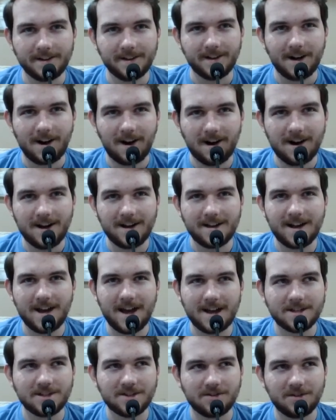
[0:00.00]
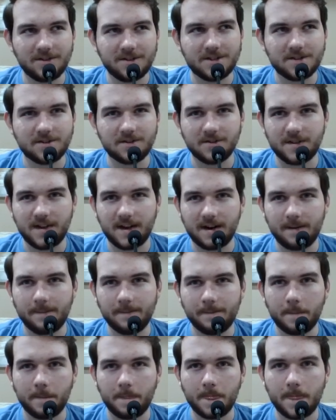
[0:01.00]
Alright, yeah, I totally screwed that up.
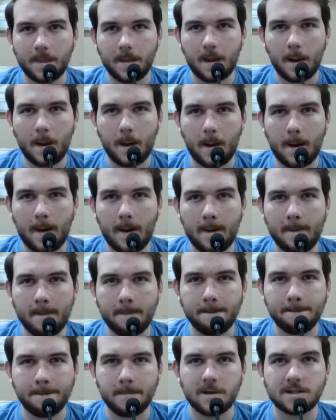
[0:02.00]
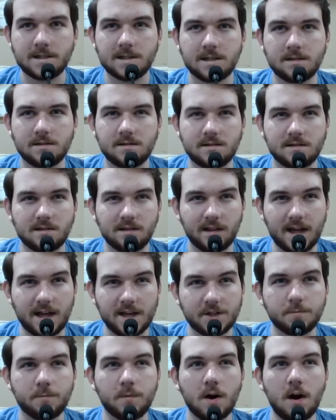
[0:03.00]

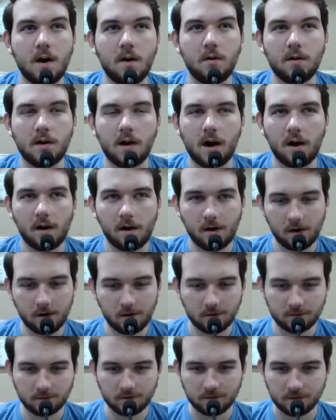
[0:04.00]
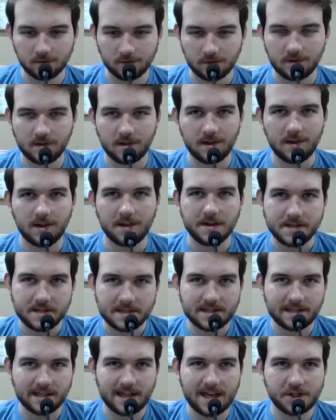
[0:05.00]
Sledge Bro? Oh,
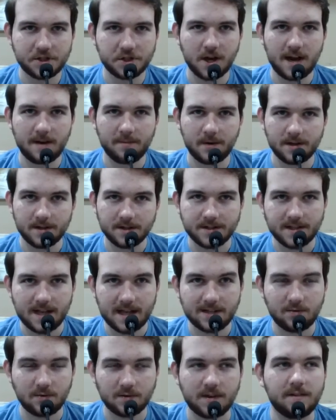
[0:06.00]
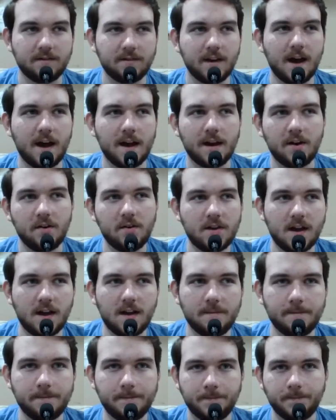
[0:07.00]
sledgehammers. That's what they've got.
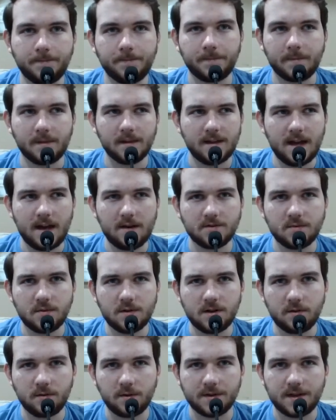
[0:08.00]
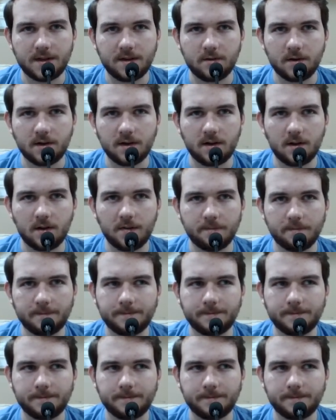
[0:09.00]
Okay. Yeah, I was wondering what they were called.